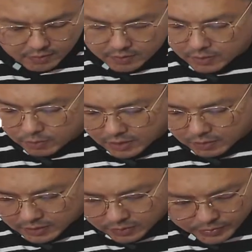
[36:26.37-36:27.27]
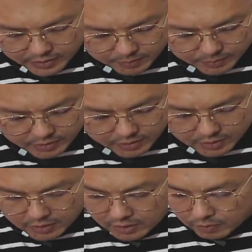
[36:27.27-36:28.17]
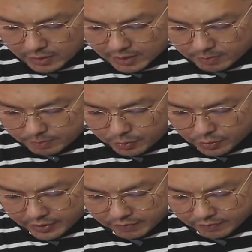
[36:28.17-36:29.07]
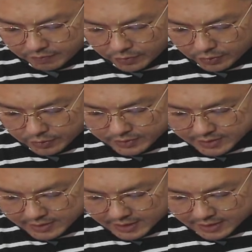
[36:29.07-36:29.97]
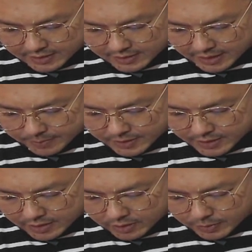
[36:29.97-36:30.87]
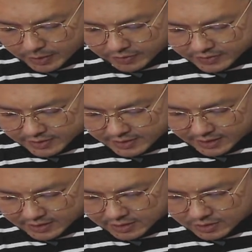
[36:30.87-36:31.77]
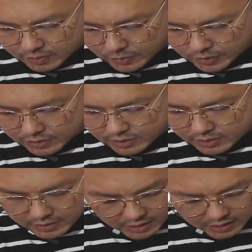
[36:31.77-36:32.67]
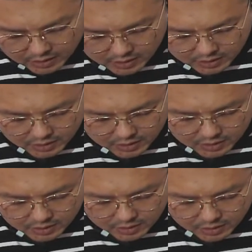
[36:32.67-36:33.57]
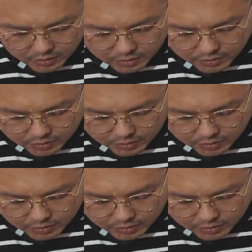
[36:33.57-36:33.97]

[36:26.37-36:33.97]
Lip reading: Wow, what a weird number. 1.46 times 10 to the power 6 watts. Huh? Oh, no.